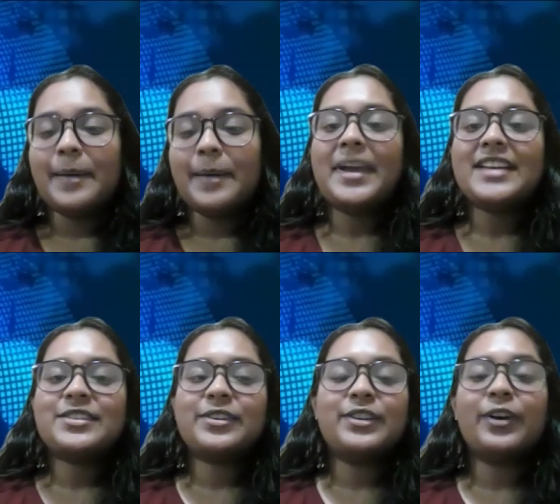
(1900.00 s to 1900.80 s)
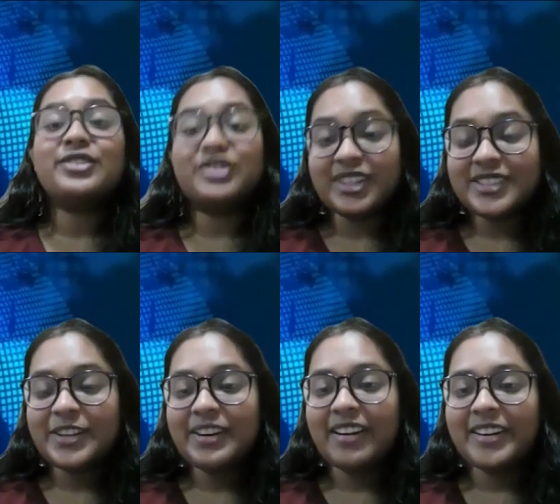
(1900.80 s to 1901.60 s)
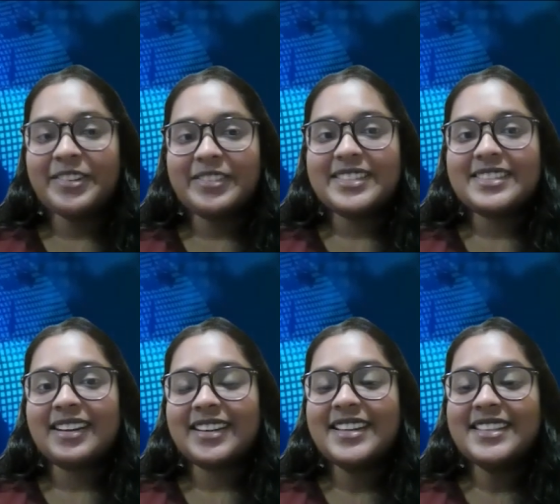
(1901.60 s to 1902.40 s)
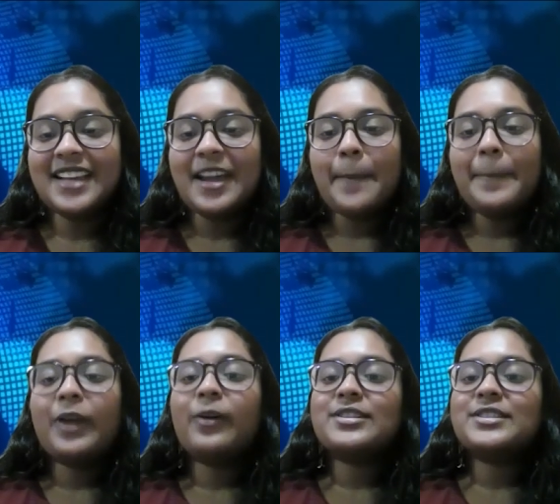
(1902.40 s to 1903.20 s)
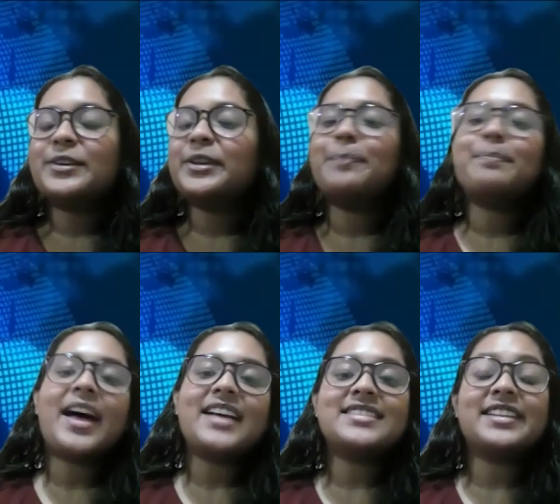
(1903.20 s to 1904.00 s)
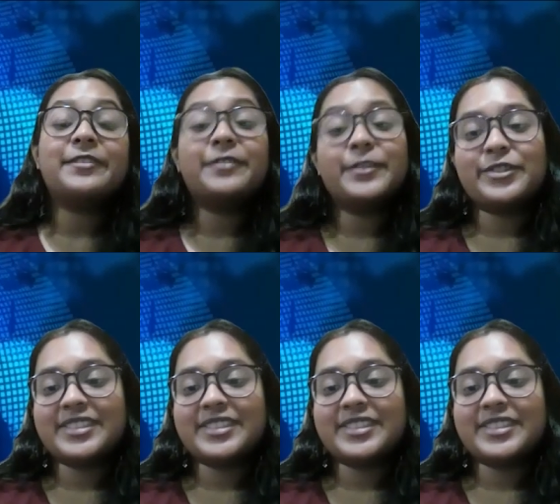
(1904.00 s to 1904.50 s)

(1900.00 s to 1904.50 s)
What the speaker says: based on not just your current studies, but also your past and future